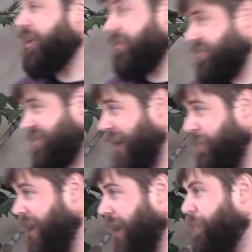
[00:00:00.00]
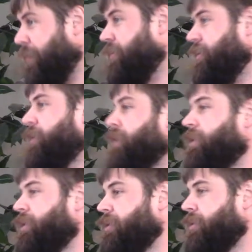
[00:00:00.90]
Uh, sign me up,
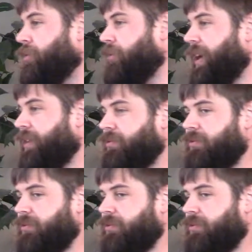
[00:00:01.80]
right?